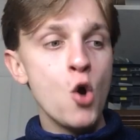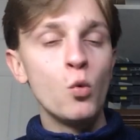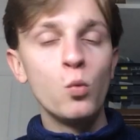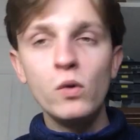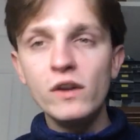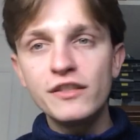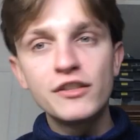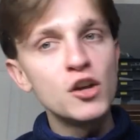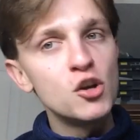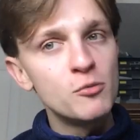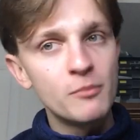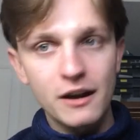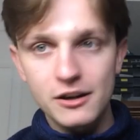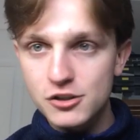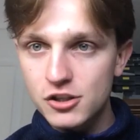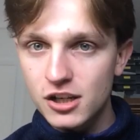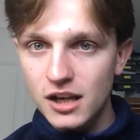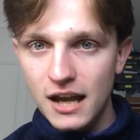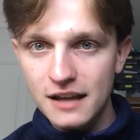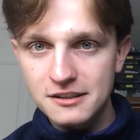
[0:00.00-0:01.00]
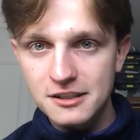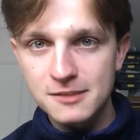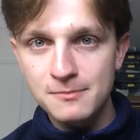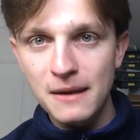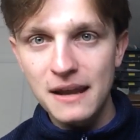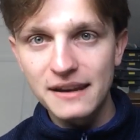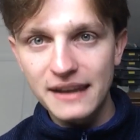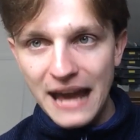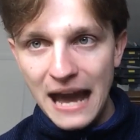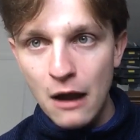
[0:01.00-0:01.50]
with whom I should like to
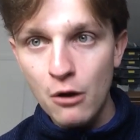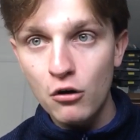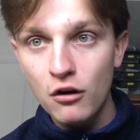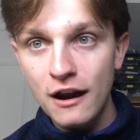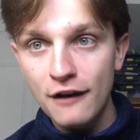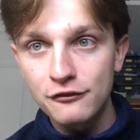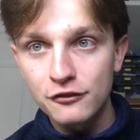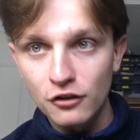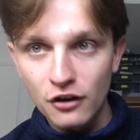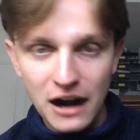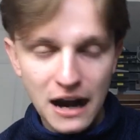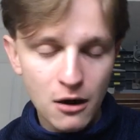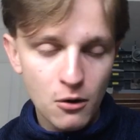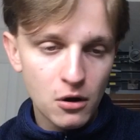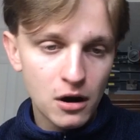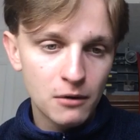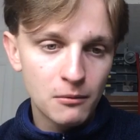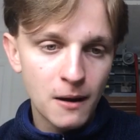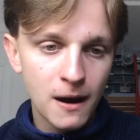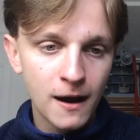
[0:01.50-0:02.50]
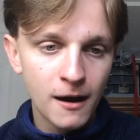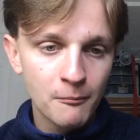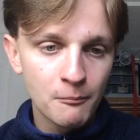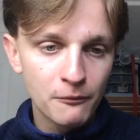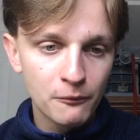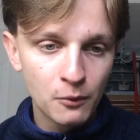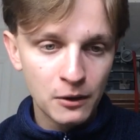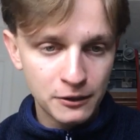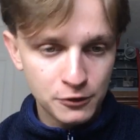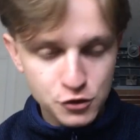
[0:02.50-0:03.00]
spend hour after hour
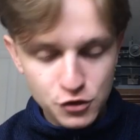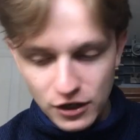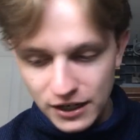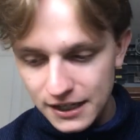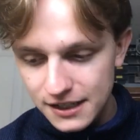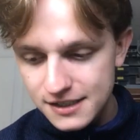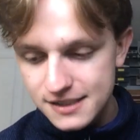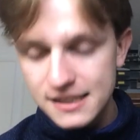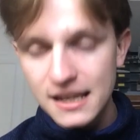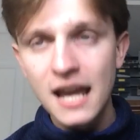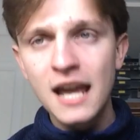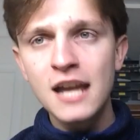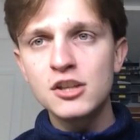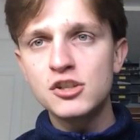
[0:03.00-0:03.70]
with drinks.